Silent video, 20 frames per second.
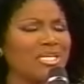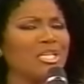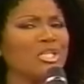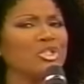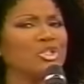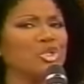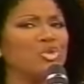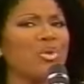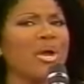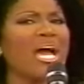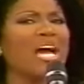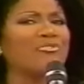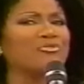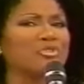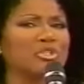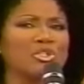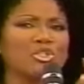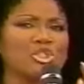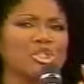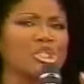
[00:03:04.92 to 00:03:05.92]
You have
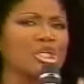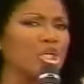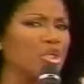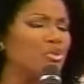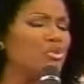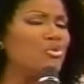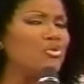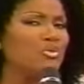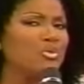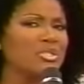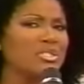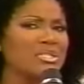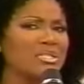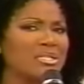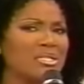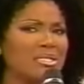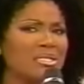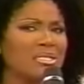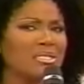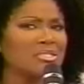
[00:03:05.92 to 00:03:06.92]
to choose
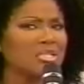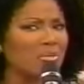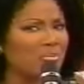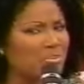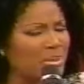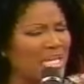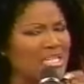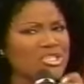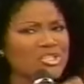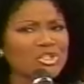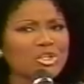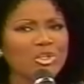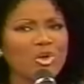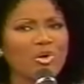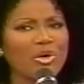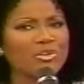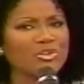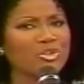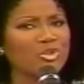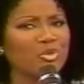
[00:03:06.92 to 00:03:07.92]
to bless the
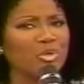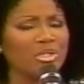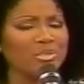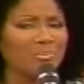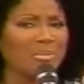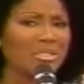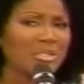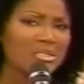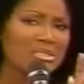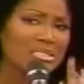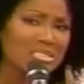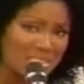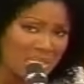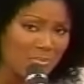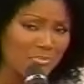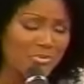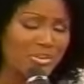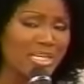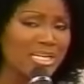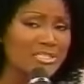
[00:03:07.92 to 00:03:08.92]
Lord through it, because
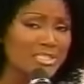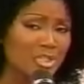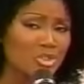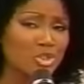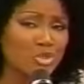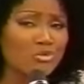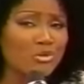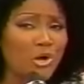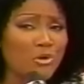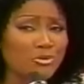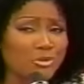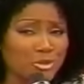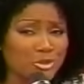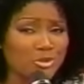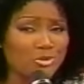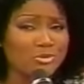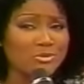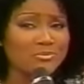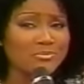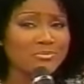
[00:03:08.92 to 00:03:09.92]
some things that you go
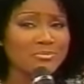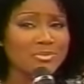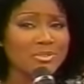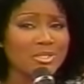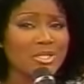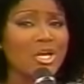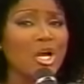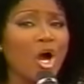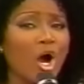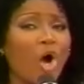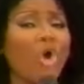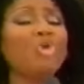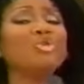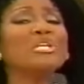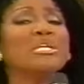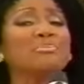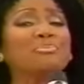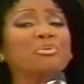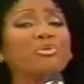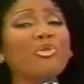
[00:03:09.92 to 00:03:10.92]
through,
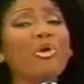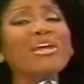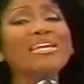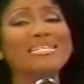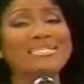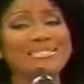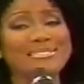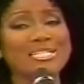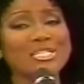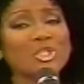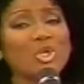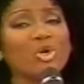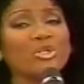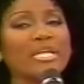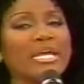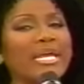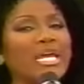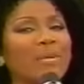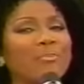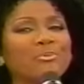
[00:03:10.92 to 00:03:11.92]
only praise is going
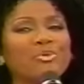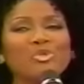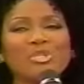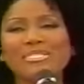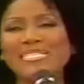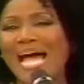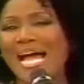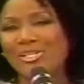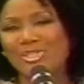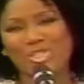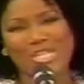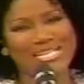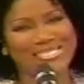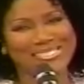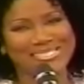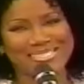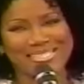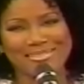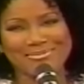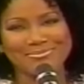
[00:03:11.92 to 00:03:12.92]
to help you to
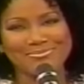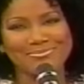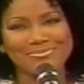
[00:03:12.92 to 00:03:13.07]
digest it.